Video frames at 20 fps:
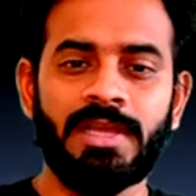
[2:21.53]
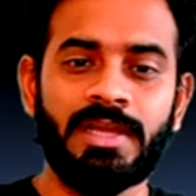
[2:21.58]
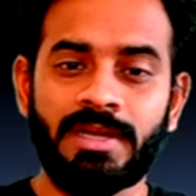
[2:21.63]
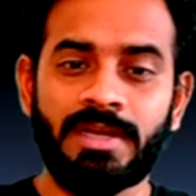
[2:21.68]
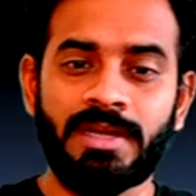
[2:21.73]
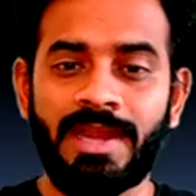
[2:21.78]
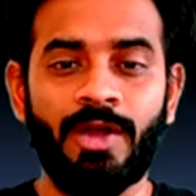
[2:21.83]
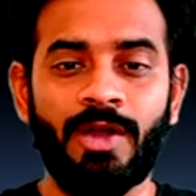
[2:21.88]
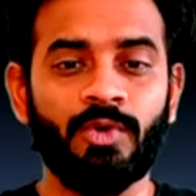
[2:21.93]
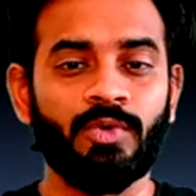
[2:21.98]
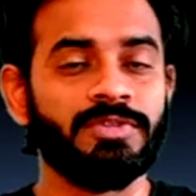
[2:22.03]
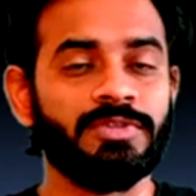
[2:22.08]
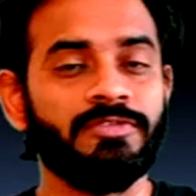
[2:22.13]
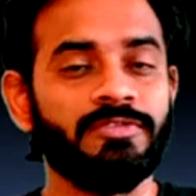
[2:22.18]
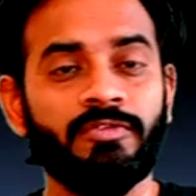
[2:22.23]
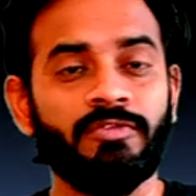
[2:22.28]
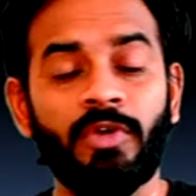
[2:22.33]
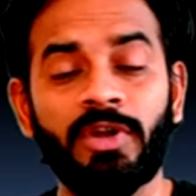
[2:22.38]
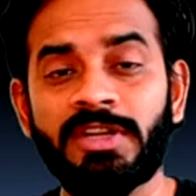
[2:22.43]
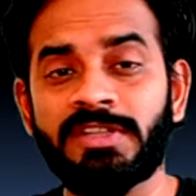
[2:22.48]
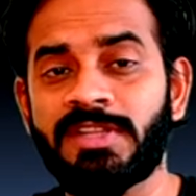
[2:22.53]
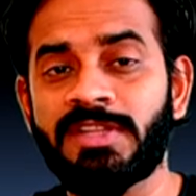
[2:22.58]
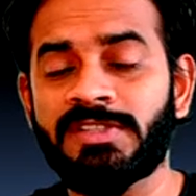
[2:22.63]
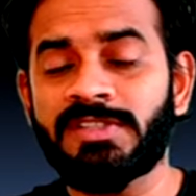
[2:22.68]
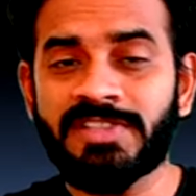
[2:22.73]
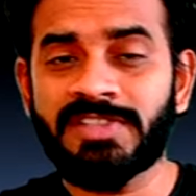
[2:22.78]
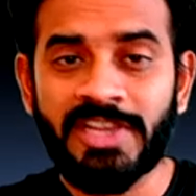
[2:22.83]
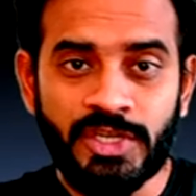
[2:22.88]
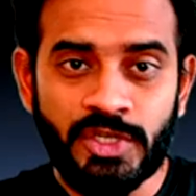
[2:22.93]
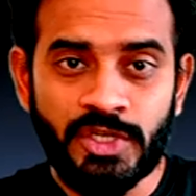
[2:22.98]
Now, what is the
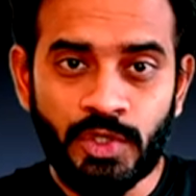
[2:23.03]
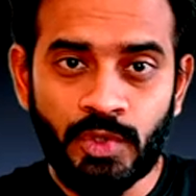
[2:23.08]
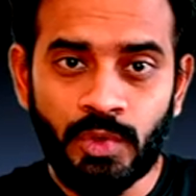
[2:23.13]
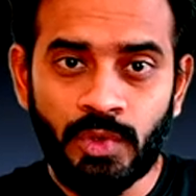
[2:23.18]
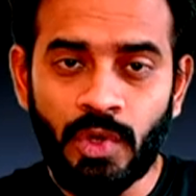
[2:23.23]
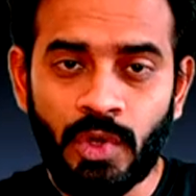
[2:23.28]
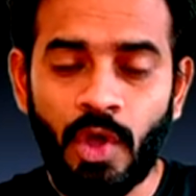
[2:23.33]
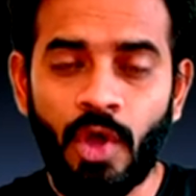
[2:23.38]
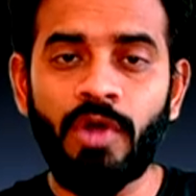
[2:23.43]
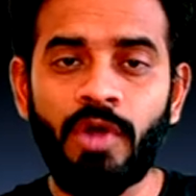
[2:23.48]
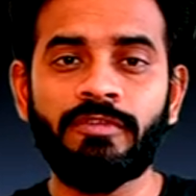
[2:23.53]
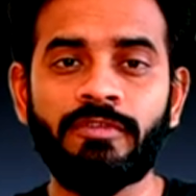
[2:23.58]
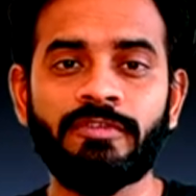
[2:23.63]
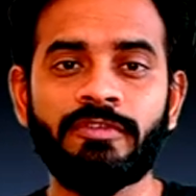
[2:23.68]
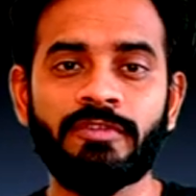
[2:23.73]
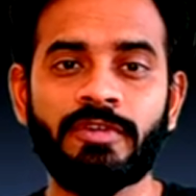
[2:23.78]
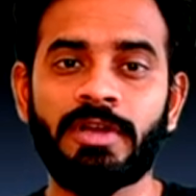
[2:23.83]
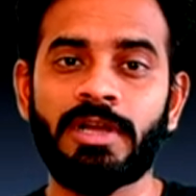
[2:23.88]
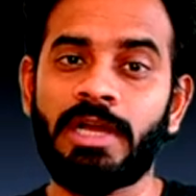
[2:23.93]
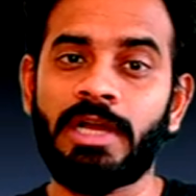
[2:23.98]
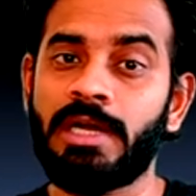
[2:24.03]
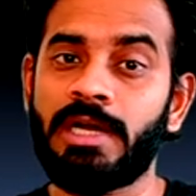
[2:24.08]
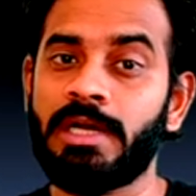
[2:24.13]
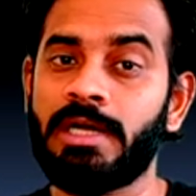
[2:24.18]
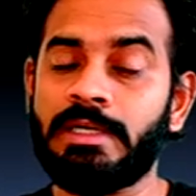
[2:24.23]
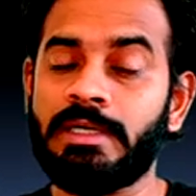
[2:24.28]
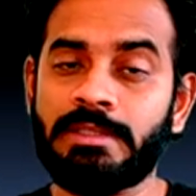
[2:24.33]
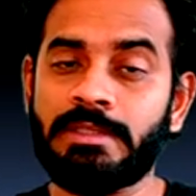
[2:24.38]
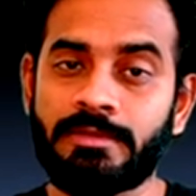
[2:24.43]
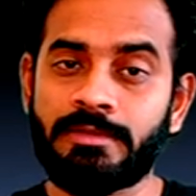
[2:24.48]
schedule of
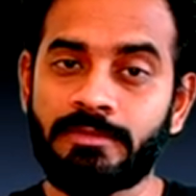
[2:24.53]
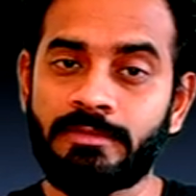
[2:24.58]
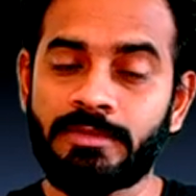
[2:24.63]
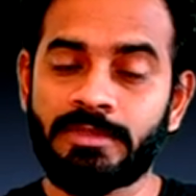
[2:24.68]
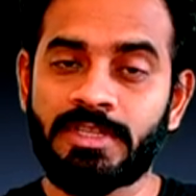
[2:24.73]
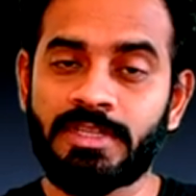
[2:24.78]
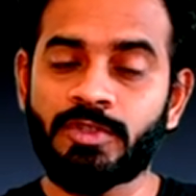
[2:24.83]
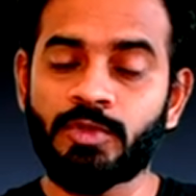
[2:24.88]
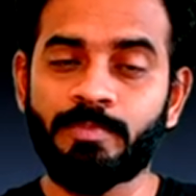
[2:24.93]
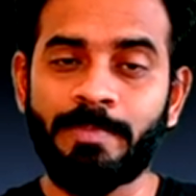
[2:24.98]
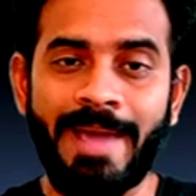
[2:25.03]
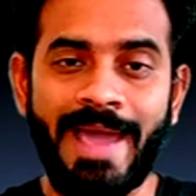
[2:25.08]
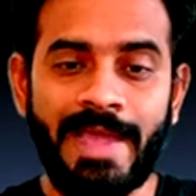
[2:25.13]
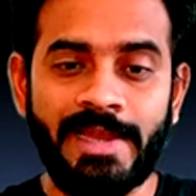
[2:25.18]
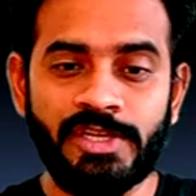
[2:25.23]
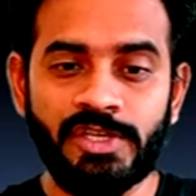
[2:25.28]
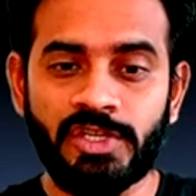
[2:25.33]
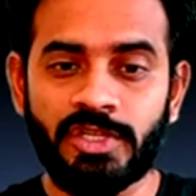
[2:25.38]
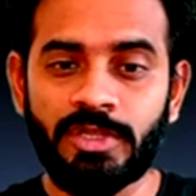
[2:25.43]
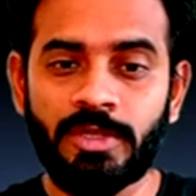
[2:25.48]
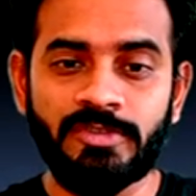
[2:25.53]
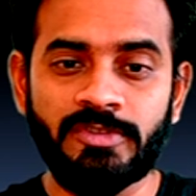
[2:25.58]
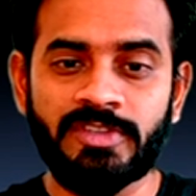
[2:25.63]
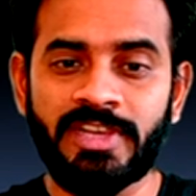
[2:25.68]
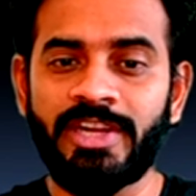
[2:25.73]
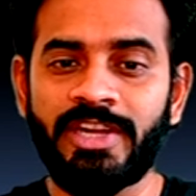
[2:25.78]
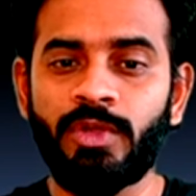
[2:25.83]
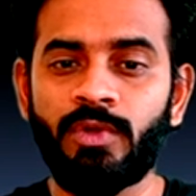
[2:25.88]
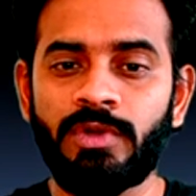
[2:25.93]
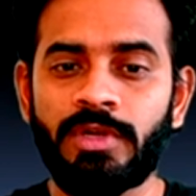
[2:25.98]
this batch? The
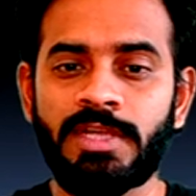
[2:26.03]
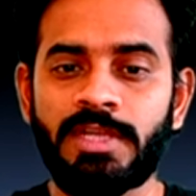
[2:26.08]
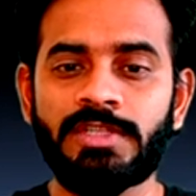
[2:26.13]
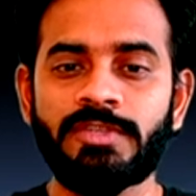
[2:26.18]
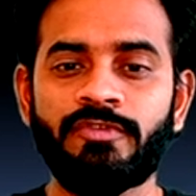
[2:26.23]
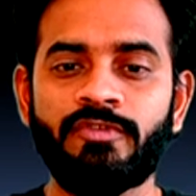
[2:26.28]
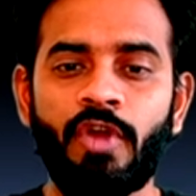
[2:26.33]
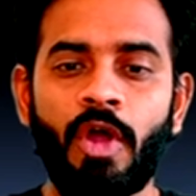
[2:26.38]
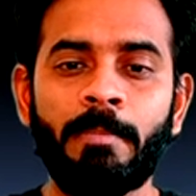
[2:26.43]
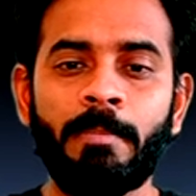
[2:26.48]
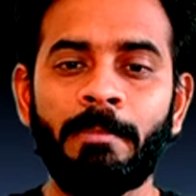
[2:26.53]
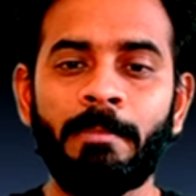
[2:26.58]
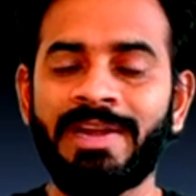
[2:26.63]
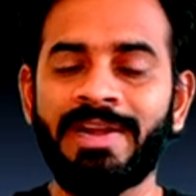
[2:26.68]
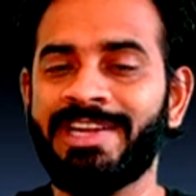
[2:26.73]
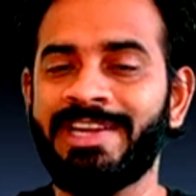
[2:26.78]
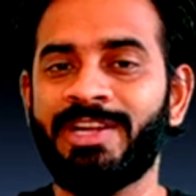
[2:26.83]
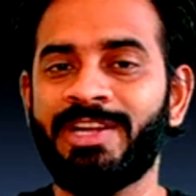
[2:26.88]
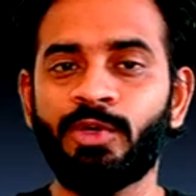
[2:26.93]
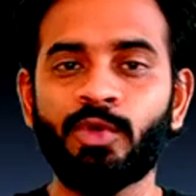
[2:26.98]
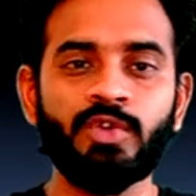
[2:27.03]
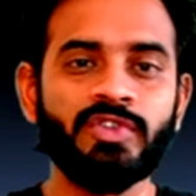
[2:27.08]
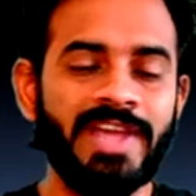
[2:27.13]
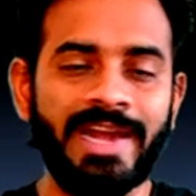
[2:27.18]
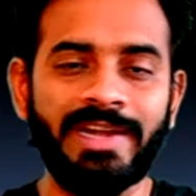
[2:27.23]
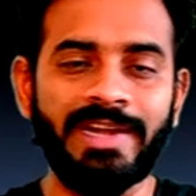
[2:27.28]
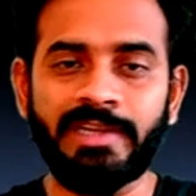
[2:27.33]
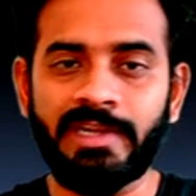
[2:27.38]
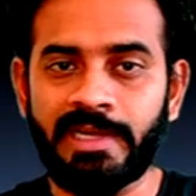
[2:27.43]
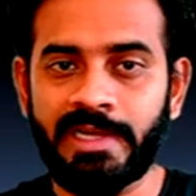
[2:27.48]
schedule is from Monday to
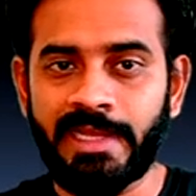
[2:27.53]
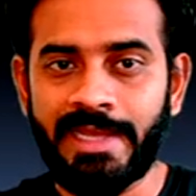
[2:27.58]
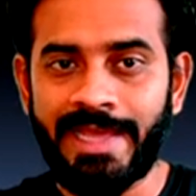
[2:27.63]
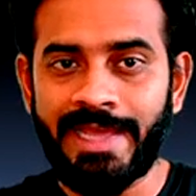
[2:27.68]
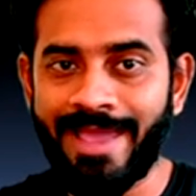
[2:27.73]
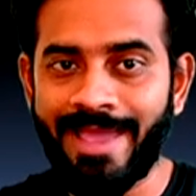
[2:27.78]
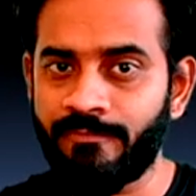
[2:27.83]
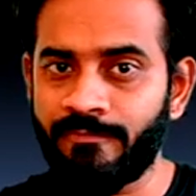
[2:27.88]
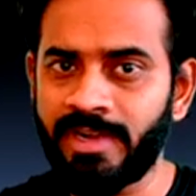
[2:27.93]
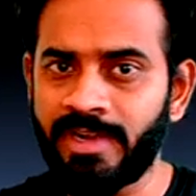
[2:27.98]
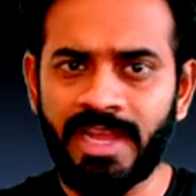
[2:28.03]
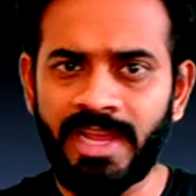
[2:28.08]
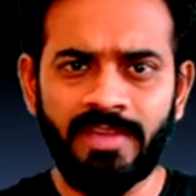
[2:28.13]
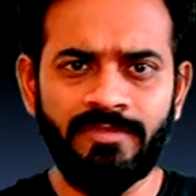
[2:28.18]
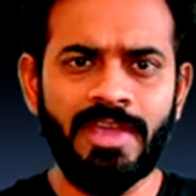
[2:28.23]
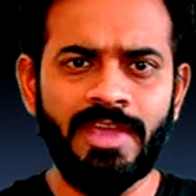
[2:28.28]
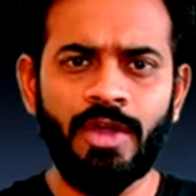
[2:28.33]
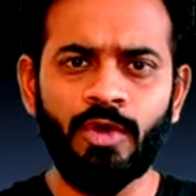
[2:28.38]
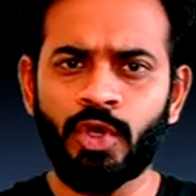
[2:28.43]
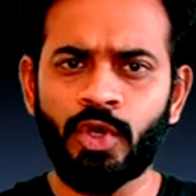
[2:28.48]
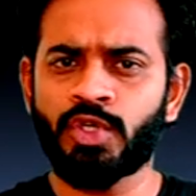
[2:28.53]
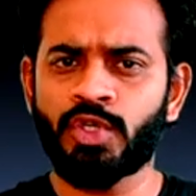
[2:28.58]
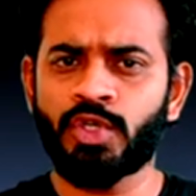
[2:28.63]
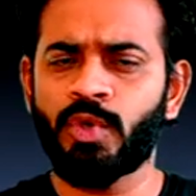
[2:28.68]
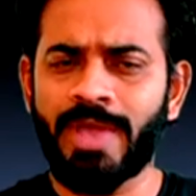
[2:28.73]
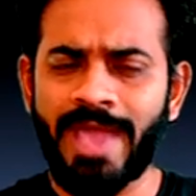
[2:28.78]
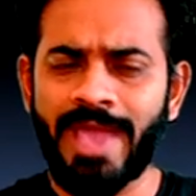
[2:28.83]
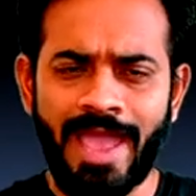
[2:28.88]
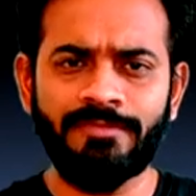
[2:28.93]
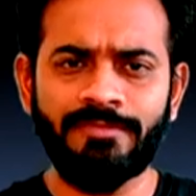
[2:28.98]
Saturday. Every day we are going to
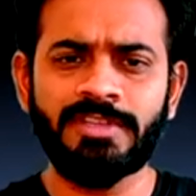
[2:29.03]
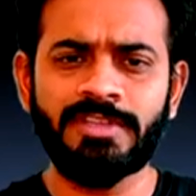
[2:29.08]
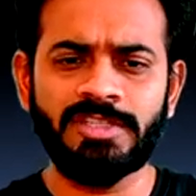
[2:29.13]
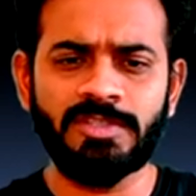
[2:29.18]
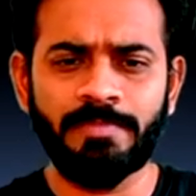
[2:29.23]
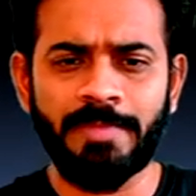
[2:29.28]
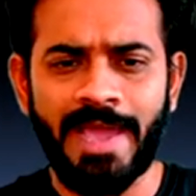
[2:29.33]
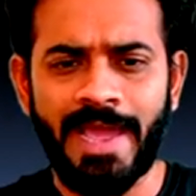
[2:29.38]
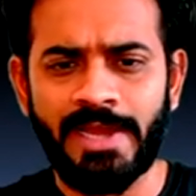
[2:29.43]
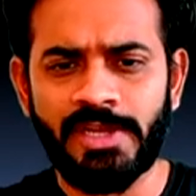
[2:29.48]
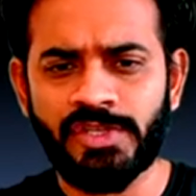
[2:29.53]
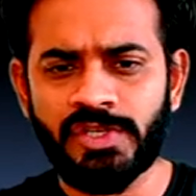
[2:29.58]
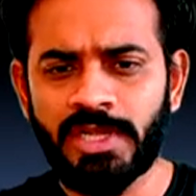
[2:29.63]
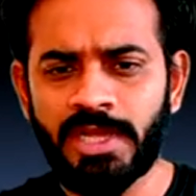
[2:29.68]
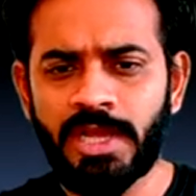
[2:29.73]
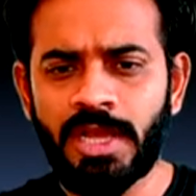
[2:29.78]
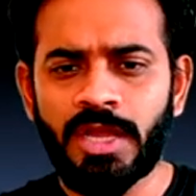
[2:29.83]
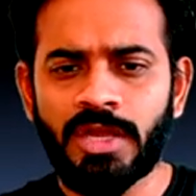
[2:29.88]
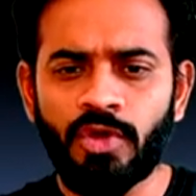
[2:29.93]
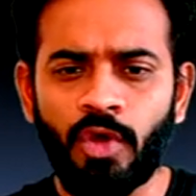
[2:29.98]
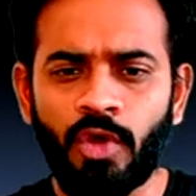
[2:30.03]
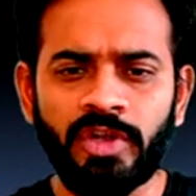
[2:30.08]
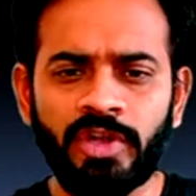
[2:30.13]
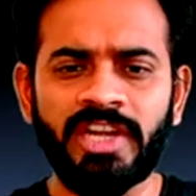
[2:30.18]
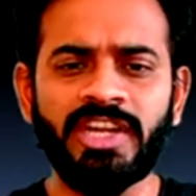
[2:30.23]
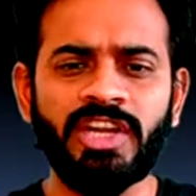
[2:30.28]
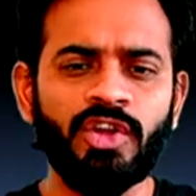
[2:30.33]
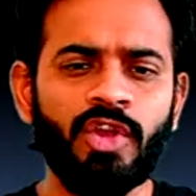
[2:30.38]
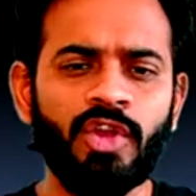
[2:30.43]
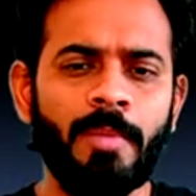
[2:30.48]
have this batch.
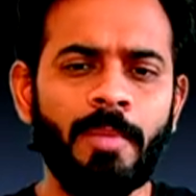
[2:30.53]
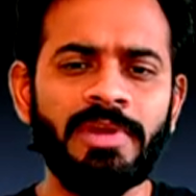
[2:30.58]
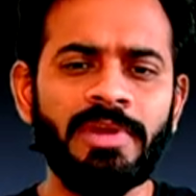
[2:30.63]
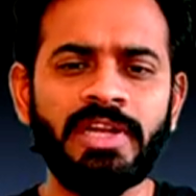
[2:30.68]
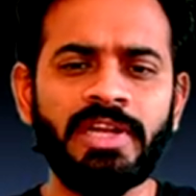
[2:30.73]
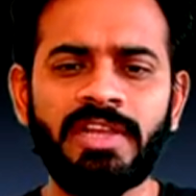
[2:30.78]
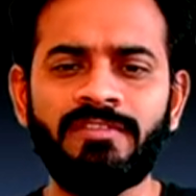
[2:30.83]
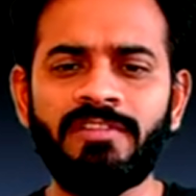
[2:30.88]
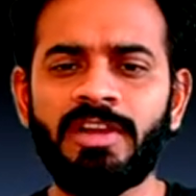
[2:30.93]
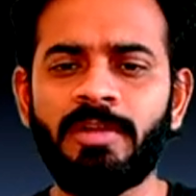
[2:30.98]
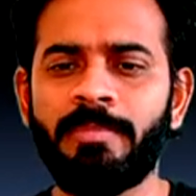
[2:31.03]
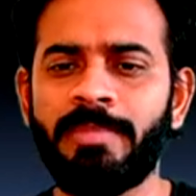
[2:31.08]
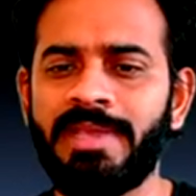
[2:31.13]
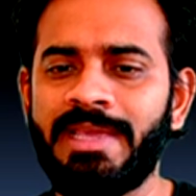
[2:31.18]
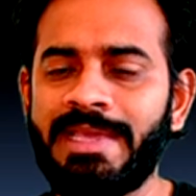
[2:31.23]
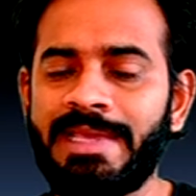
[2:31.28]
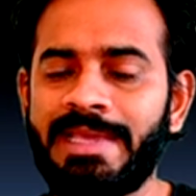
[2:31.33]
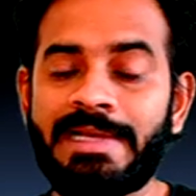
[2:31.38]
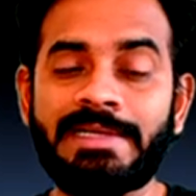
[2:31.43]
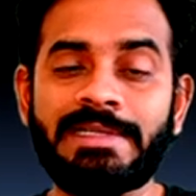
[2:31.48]
Quantitative ability will be